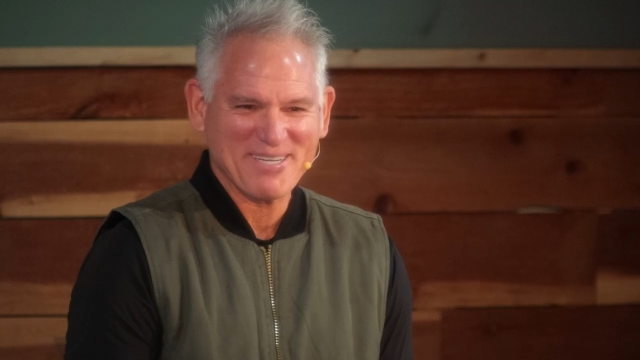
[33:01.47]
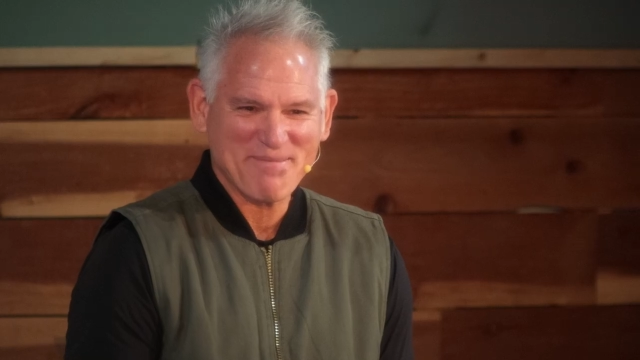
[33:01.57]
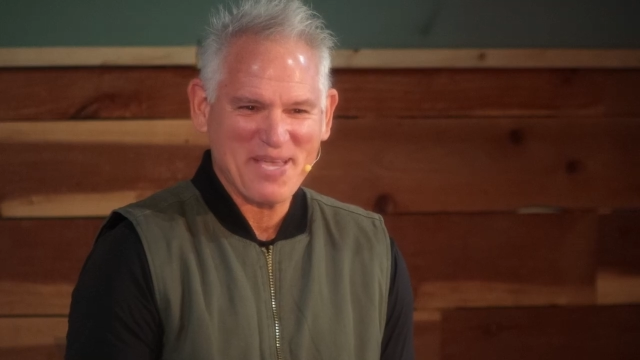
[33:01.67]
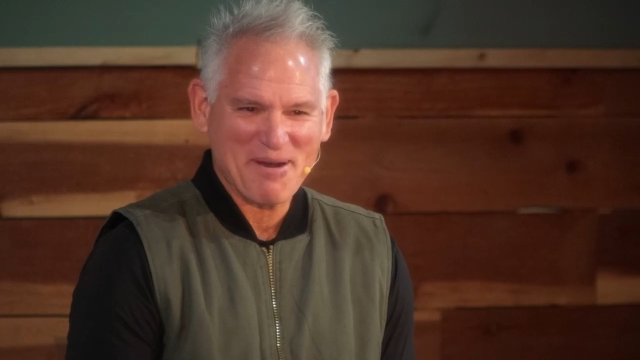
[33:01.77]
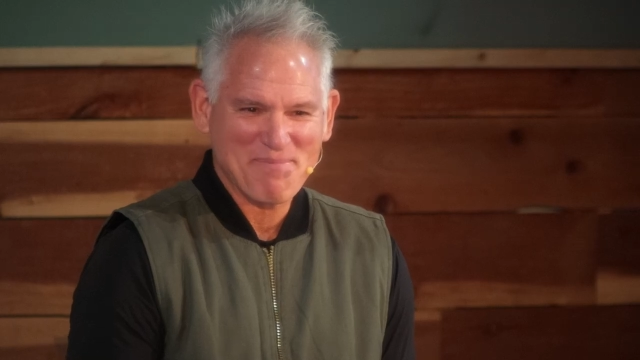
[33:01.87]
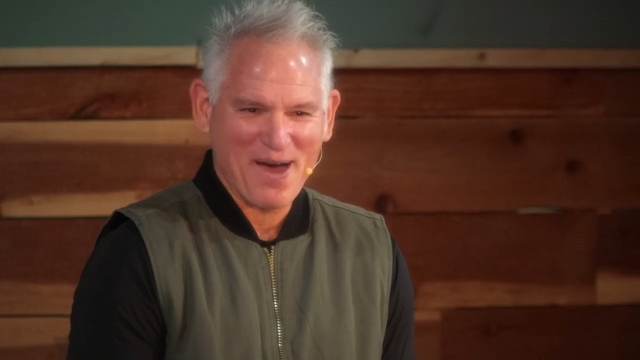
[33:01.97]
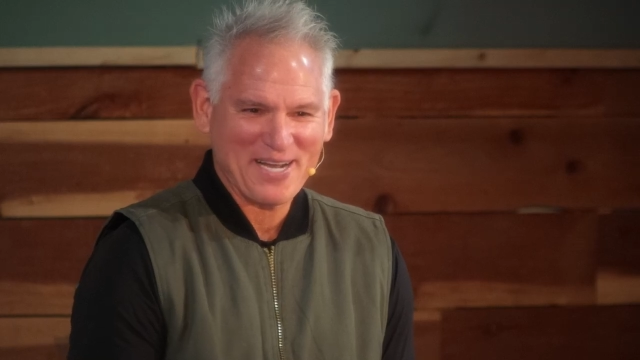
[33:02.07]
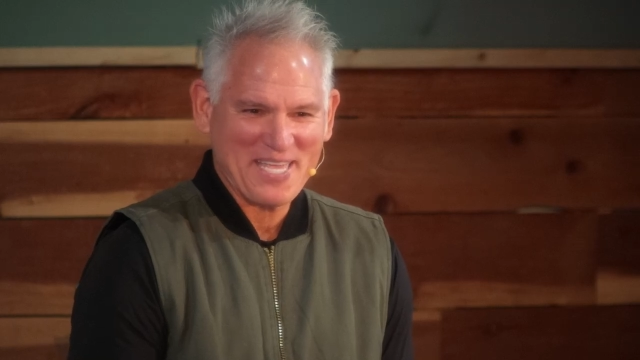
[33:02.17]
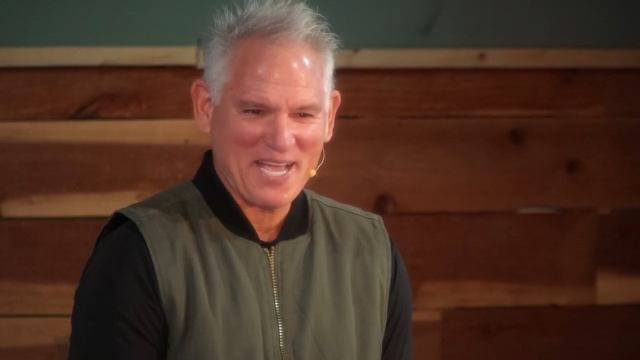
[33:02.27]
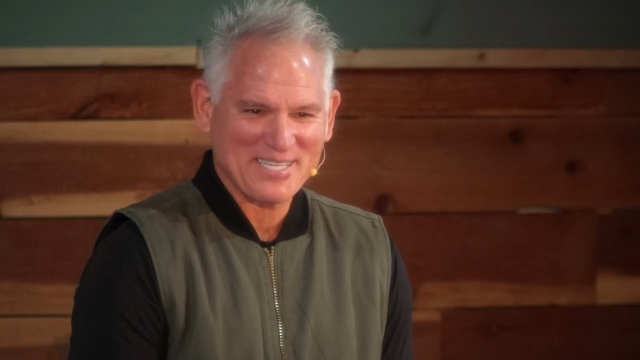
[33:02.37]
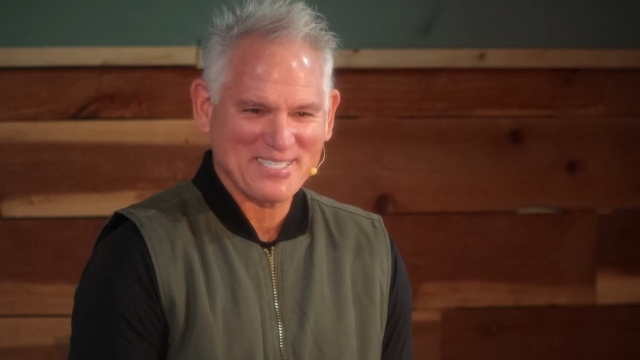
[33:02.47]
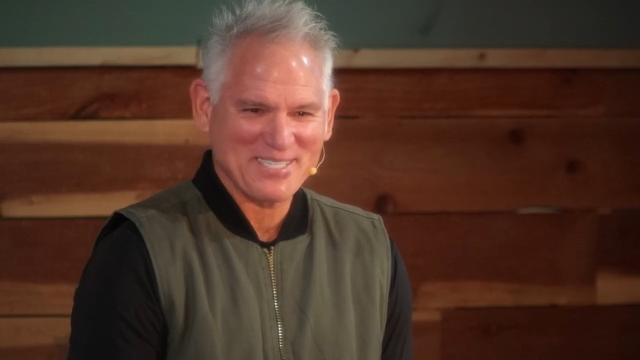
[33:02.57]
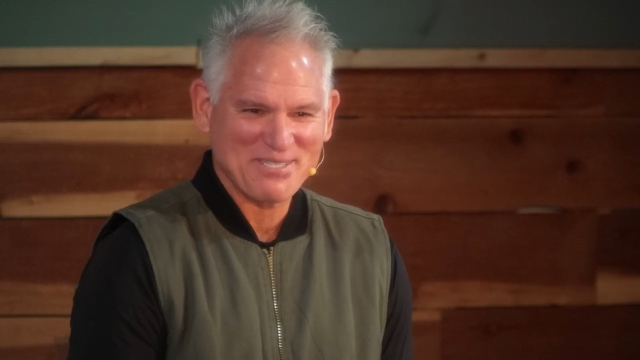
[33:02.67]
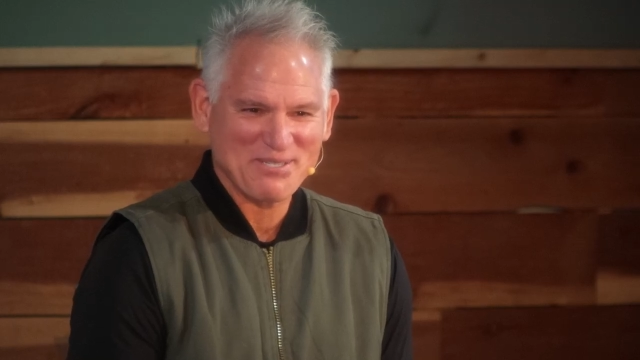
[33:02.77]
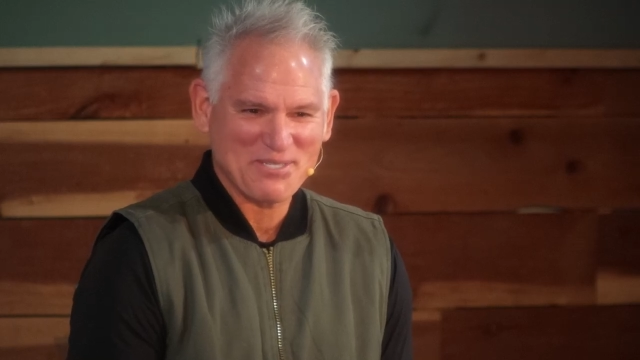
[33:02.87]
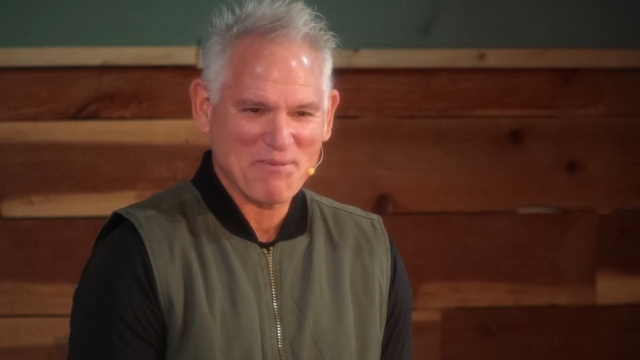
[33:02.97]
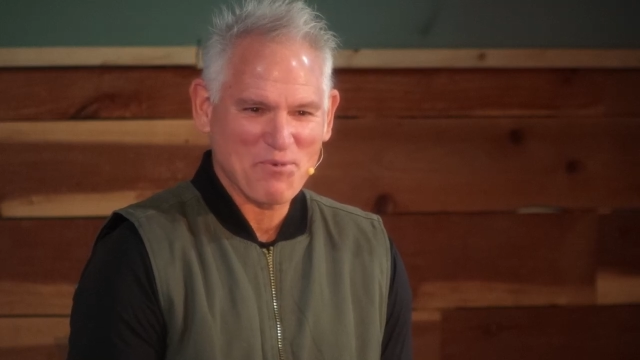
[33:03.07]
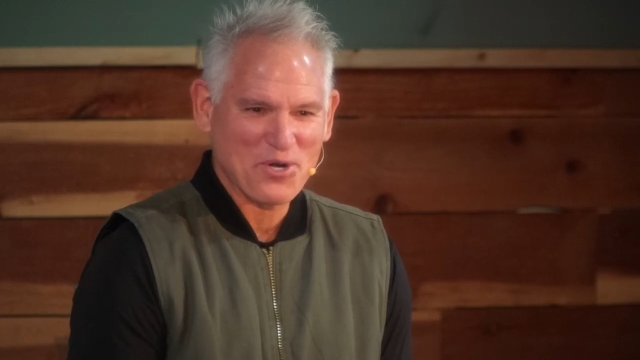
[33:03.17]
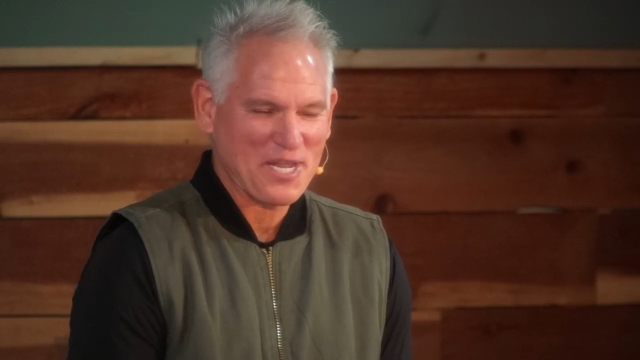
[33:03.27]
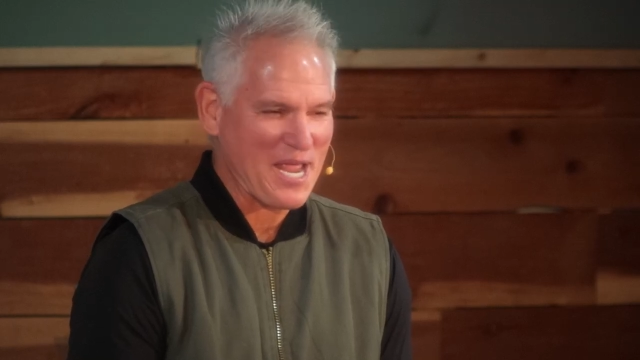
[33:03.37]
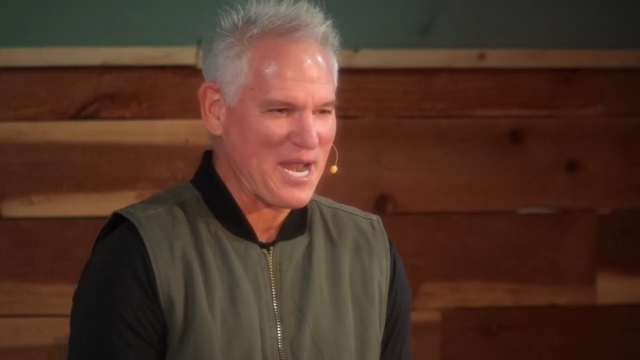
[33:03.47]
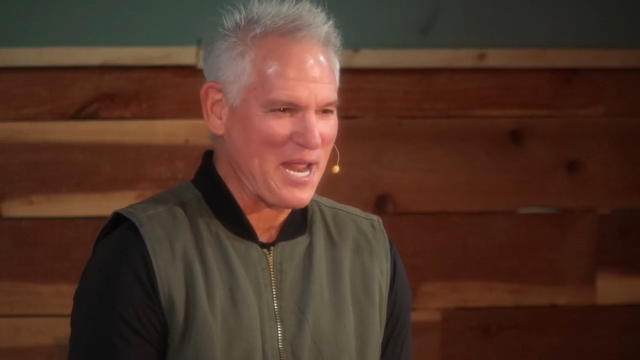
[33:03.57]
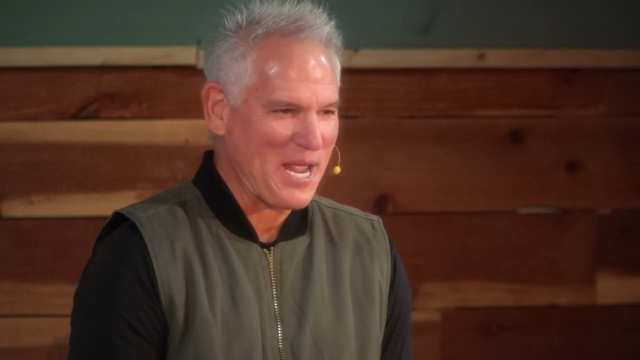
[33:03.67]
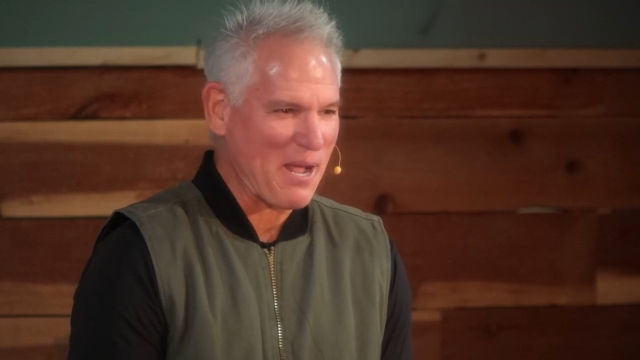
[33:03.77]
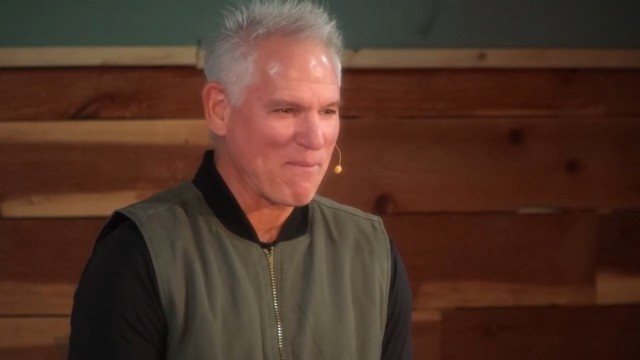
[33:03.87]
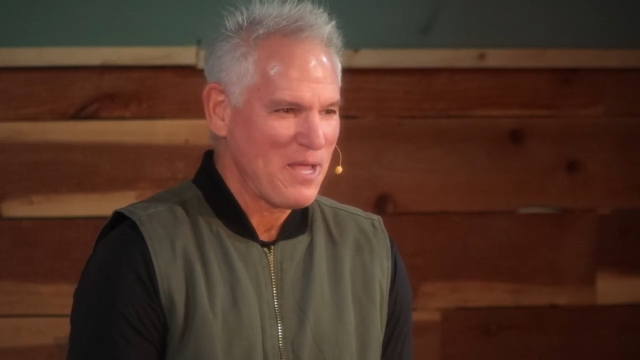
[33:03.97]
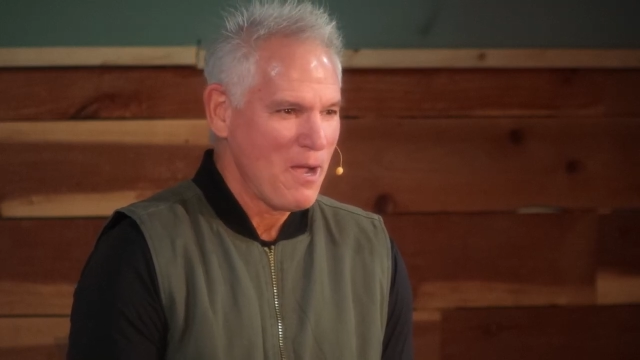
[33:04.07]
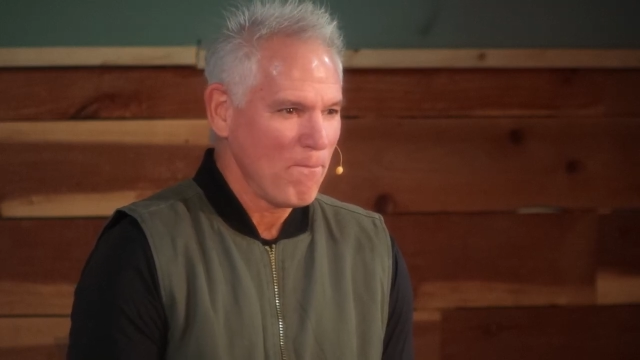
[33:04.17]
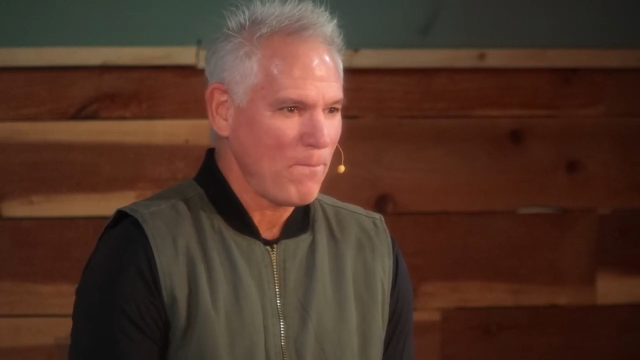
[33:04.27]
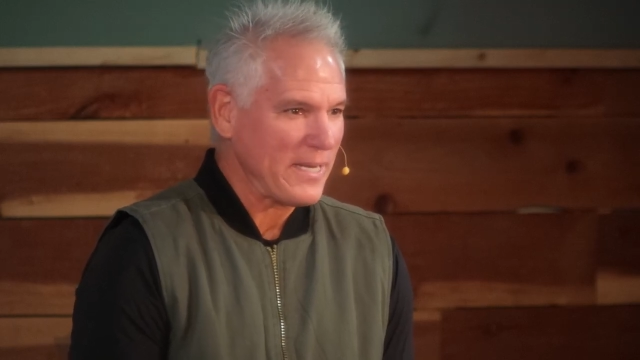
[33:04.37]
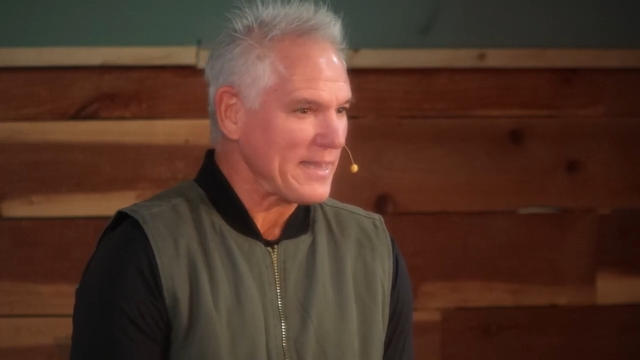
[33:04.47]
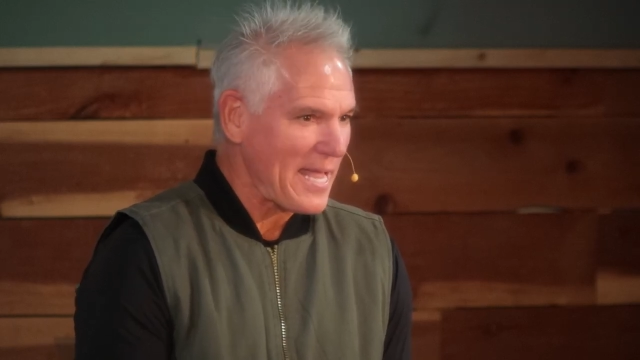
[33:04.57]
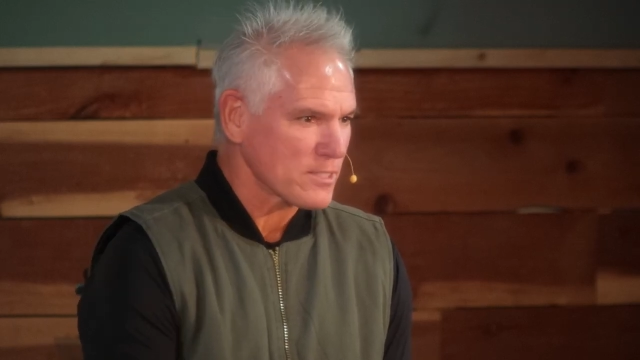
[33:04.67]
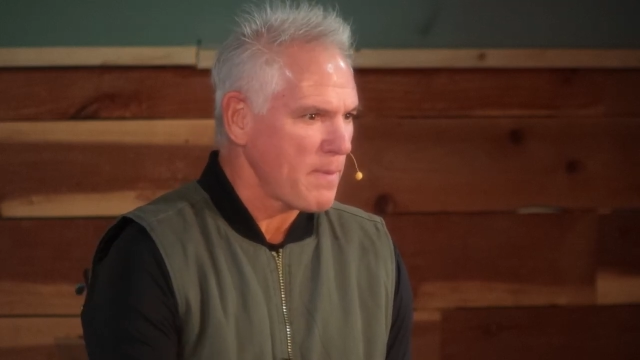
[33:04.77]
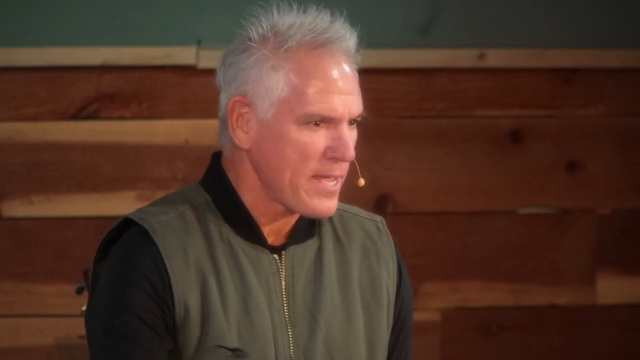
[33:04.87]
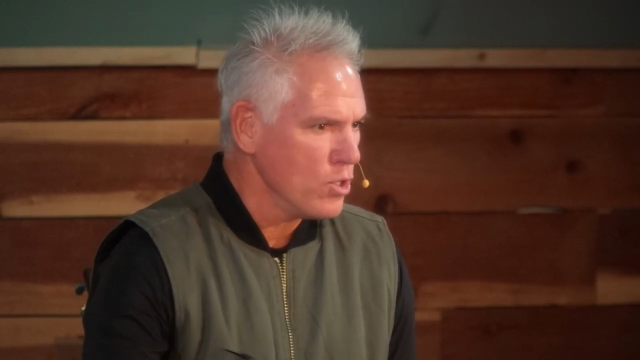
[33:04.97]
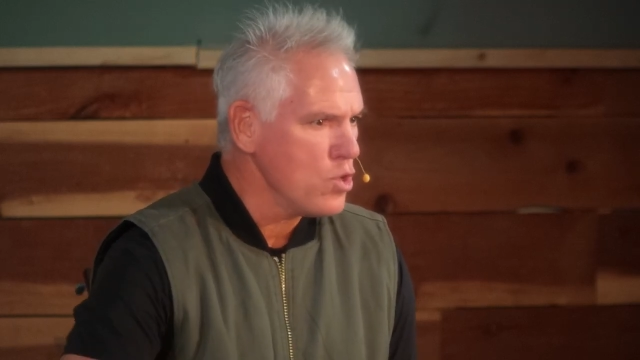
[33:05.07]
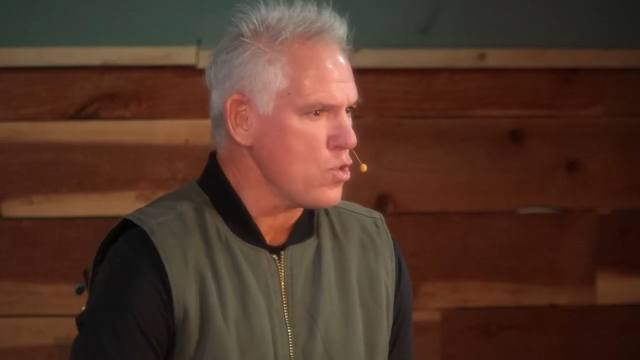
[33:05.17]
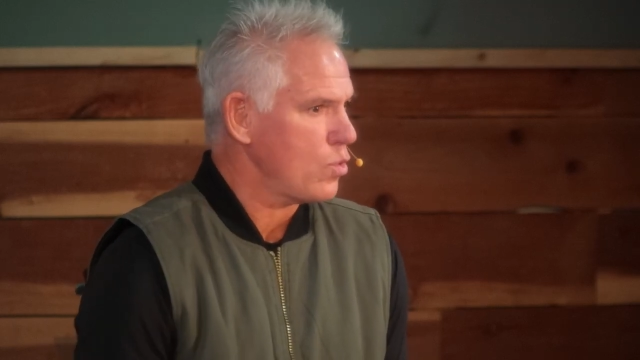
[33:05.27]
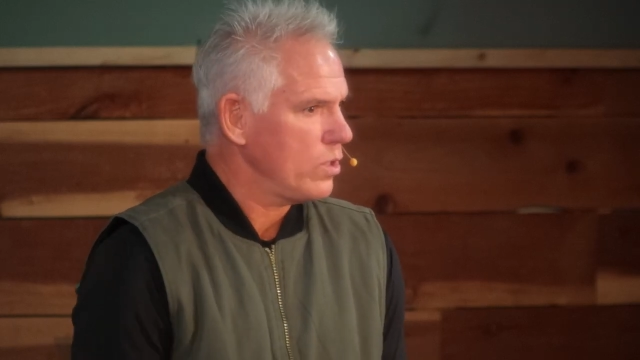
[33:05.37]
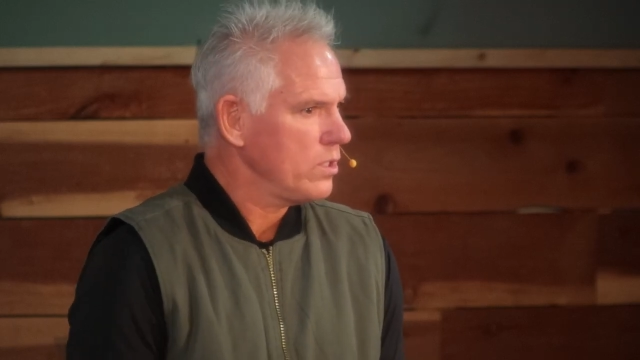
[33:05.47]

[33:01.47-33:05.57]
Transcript: to be on a podcast on Tuesday morning at 8 a.m. But that's my who.